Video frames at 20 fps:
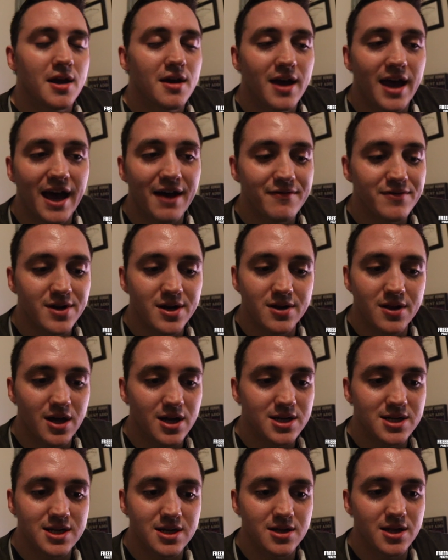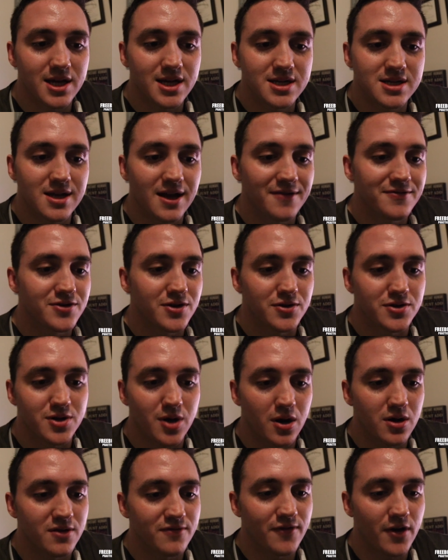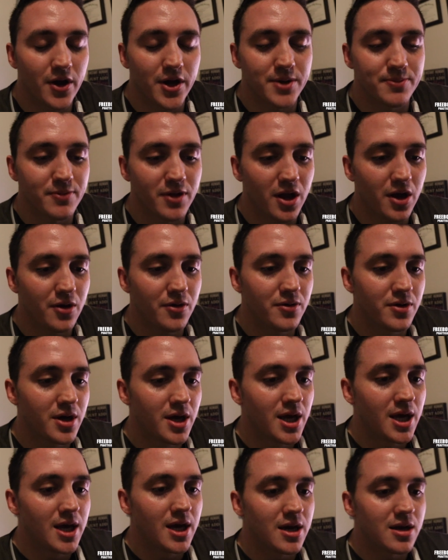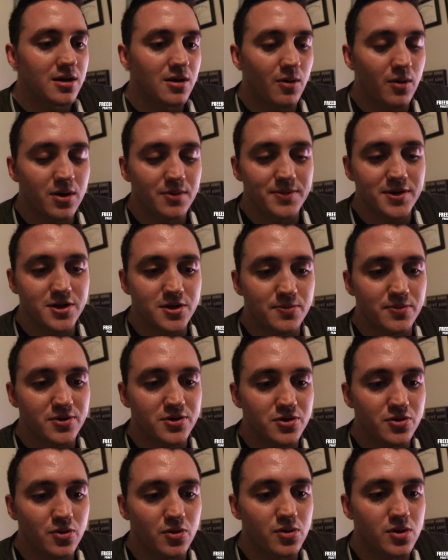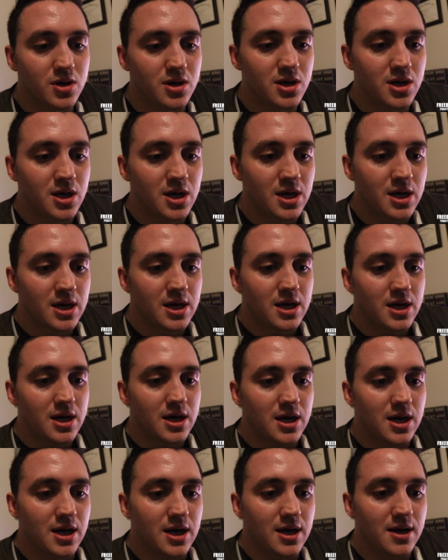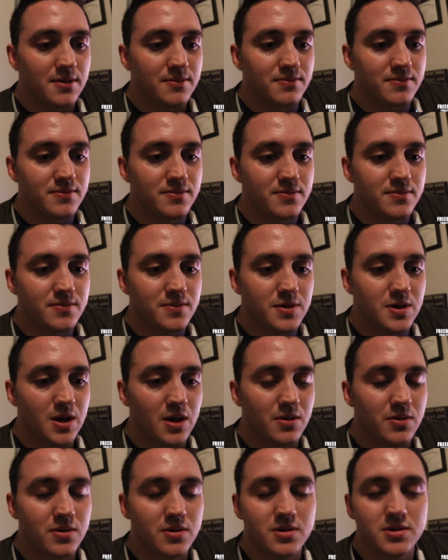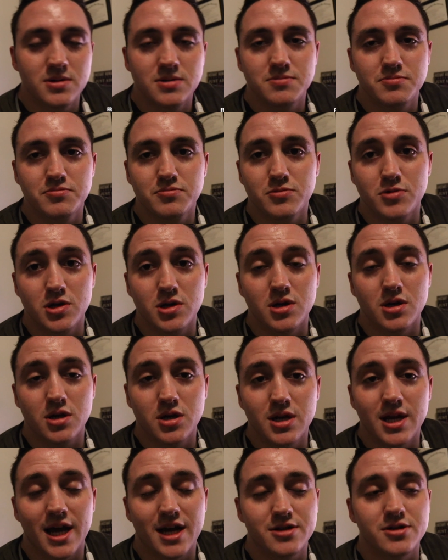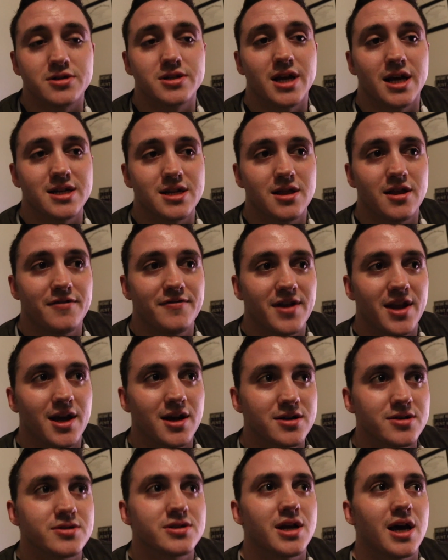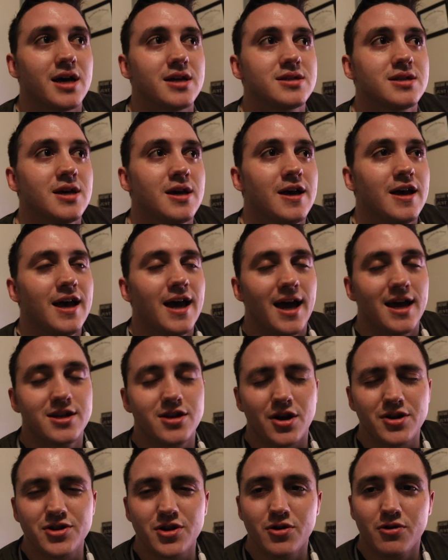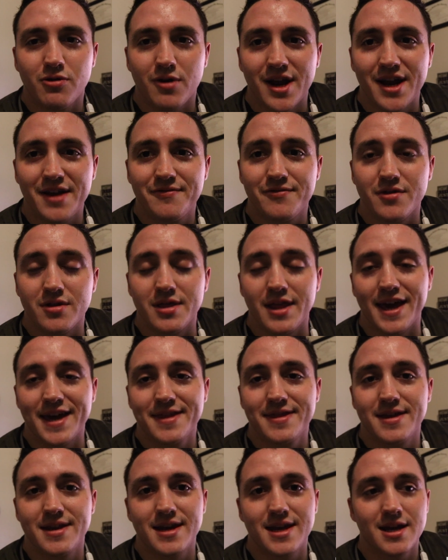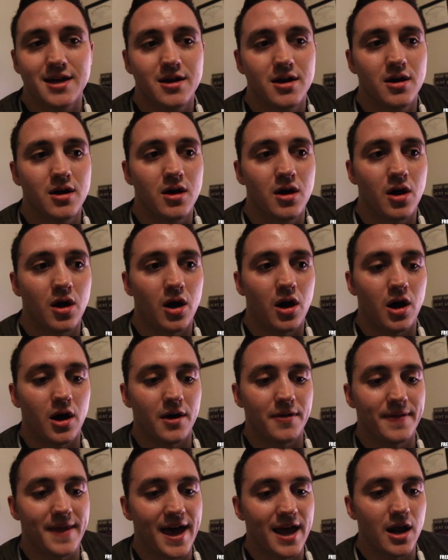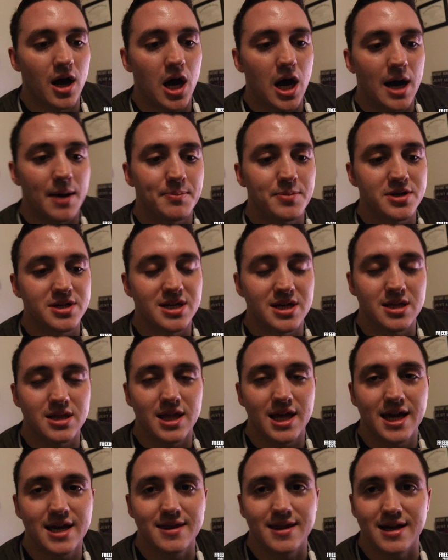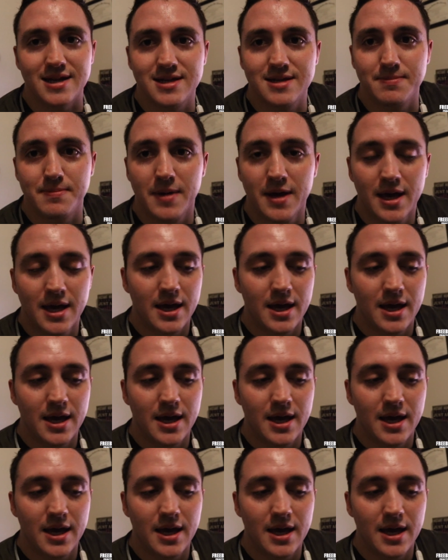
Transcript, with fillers: haven't done a lot of single leg stuff, so started the volume low. Don't want to be super sore. Um, you know, good, good exercise. I love that exercise. It's also great for lengthening on that opposite leg. That's